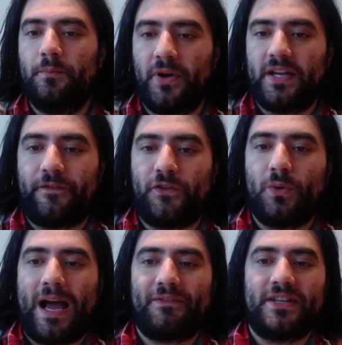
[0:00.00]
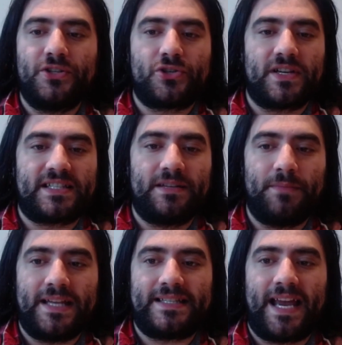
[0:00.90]
But if you have an interest in
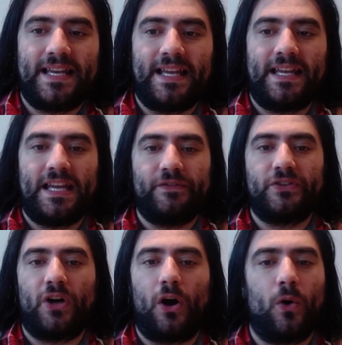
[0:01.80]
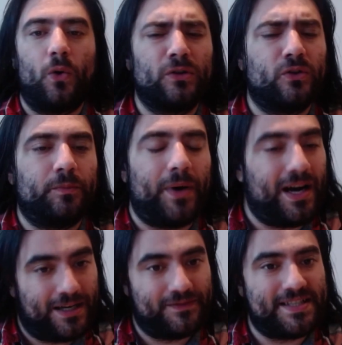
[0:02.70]
maintaining either the whole or
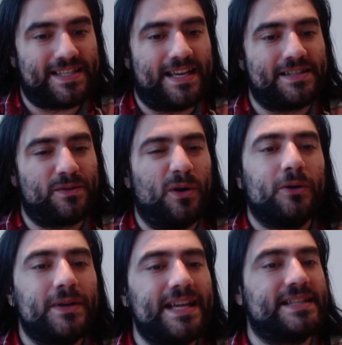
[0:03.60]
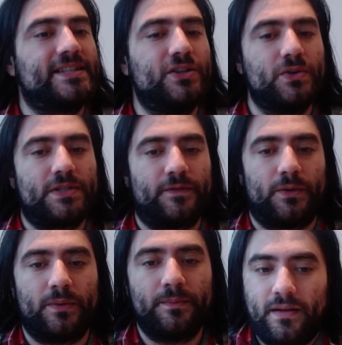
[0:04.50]
part of the status quo, it's
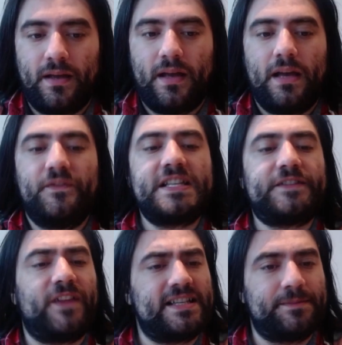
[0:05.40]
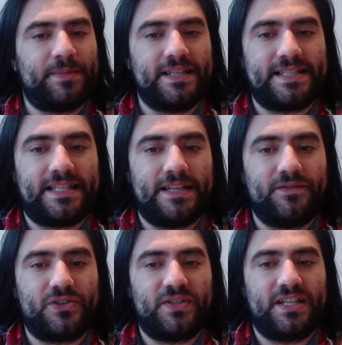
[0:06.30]
useful. This flexibility
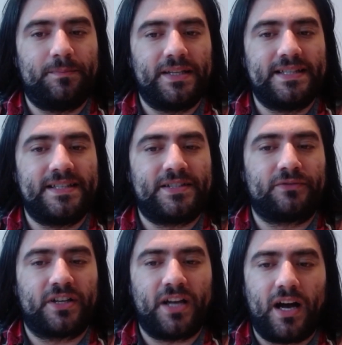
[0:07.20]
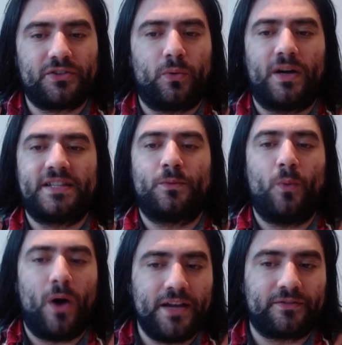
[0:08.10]
gives you the ability to regard quite a
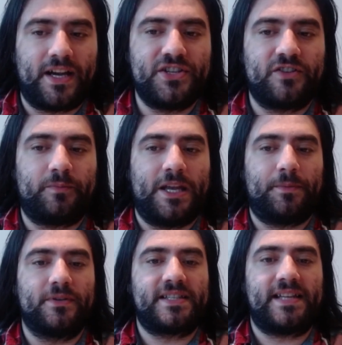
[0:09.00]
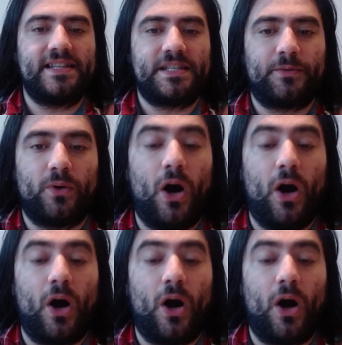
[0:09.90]
wide range of people as sensible,